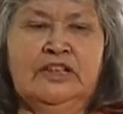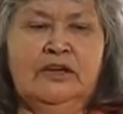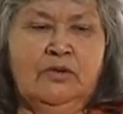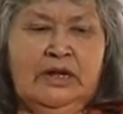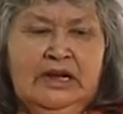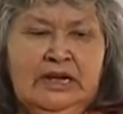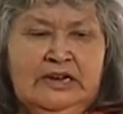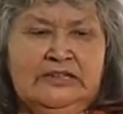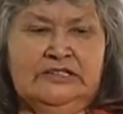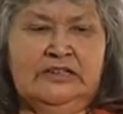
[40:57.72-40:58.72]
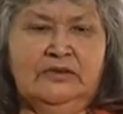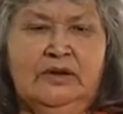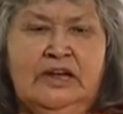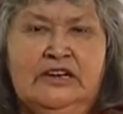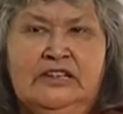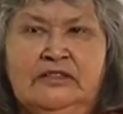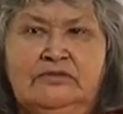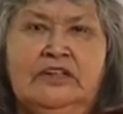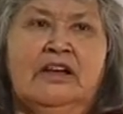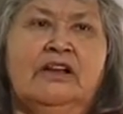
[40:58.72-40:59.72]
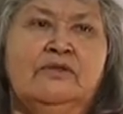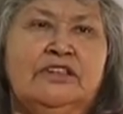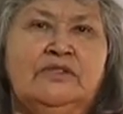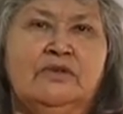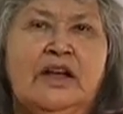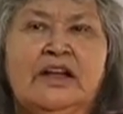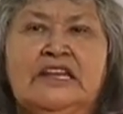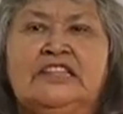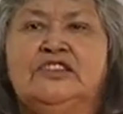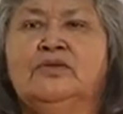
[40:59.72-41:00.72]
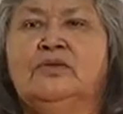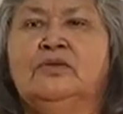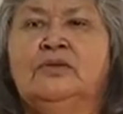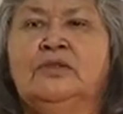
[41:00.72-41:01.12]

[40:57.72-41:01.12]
They were fine. The only one who had small